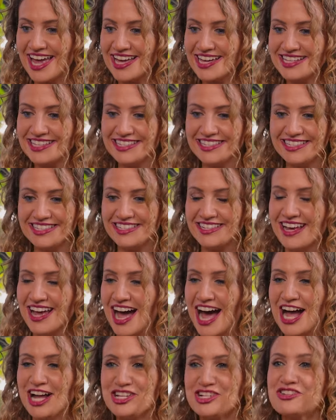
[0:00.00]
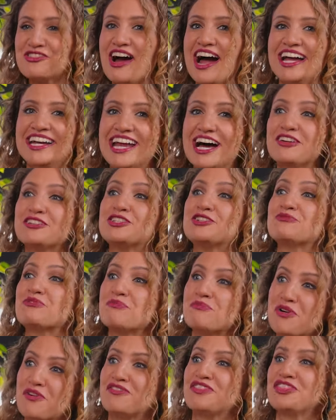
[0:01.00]
and I try now to
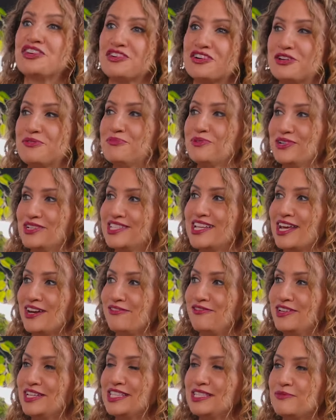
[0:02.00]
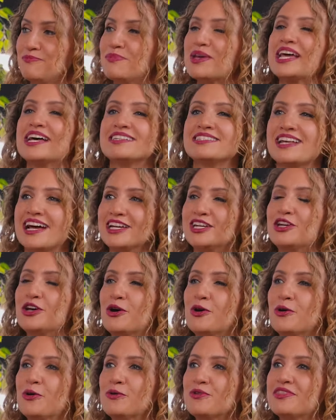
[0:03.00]
remove 30% of it because I
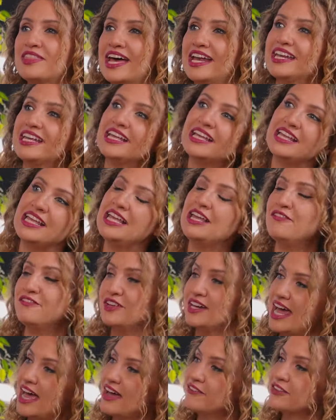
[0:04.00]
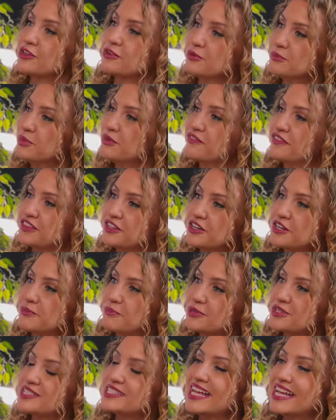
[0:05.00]
know that even having removed
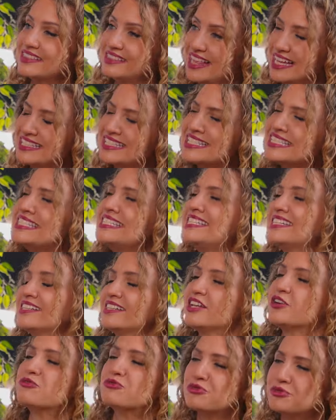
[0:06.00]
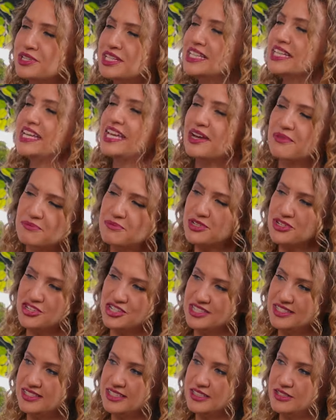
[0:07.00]
30%, that's still a really
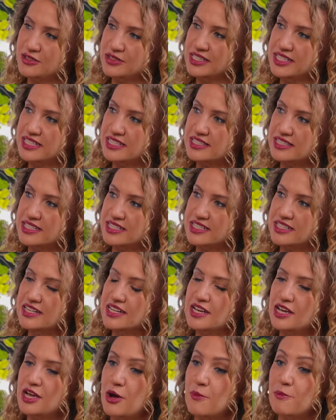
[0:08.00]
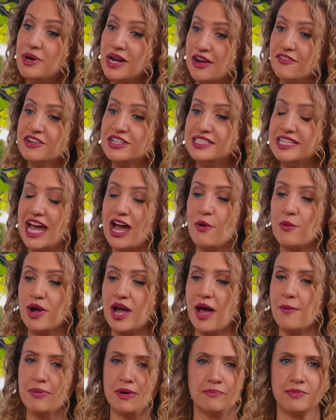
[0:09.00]
ambitious to do list. But every day I
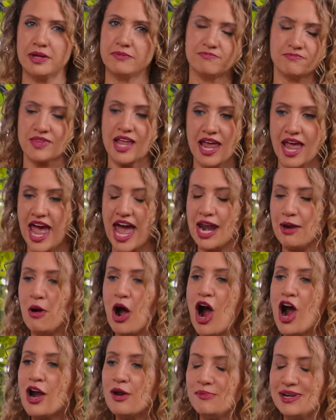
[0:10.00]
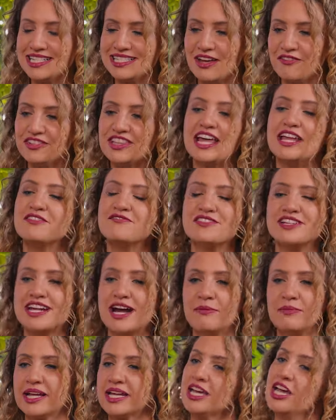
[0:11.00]
wake up and I'm like, and I'm hard on myself at the end of the day.
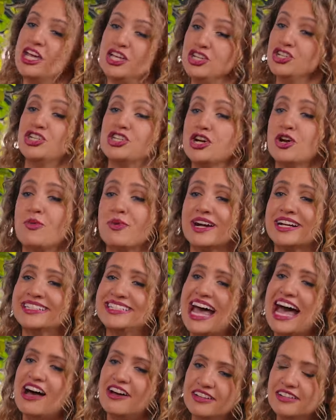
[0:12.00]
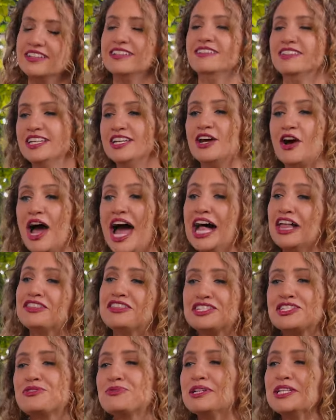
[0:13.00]
I'm like, you should have worked out. You know, health
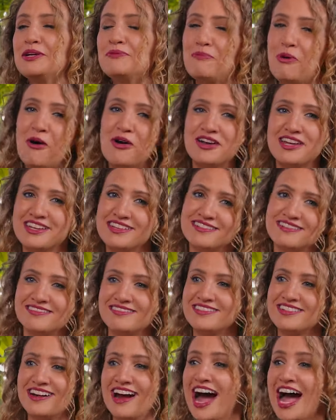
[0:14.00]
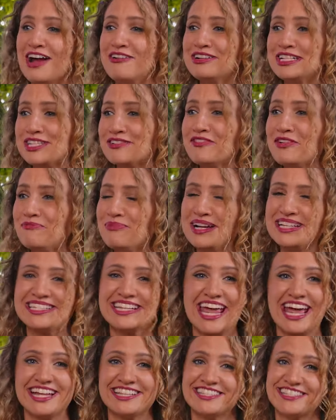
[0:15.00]
is really important. You're high risk for breast
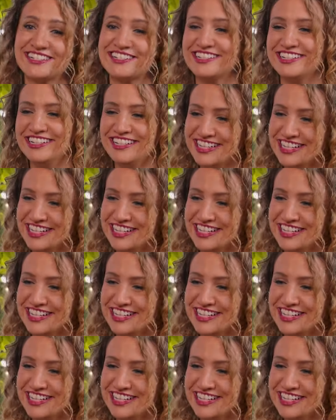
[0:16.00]
cancer.